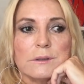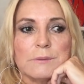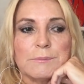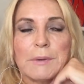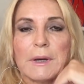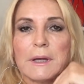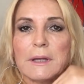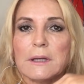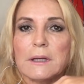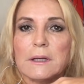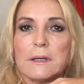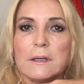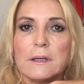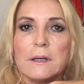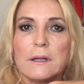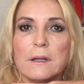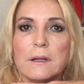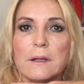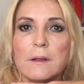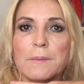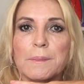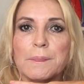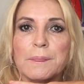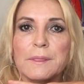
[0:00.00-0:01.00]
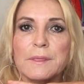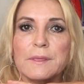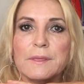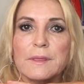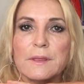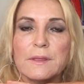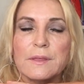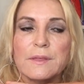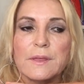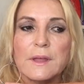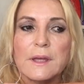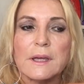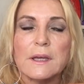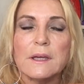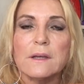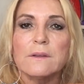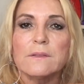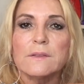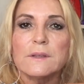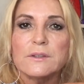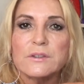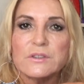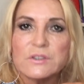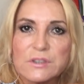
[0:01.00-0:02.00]
but the thing,
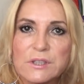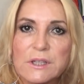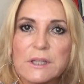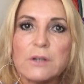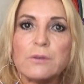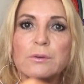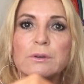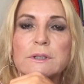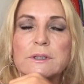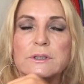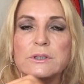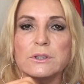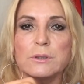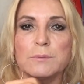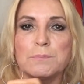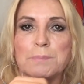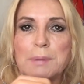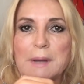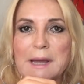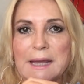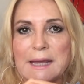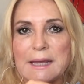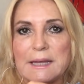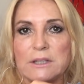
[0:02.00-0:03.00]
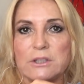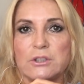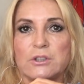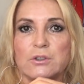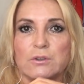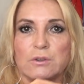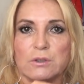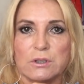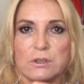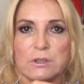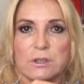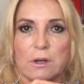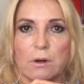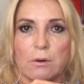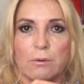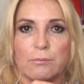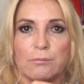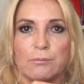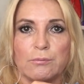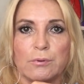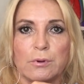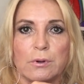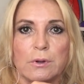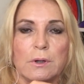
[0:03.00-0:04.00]
the secret is to pace
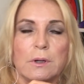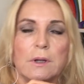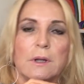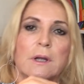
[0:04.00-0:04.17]
yourself,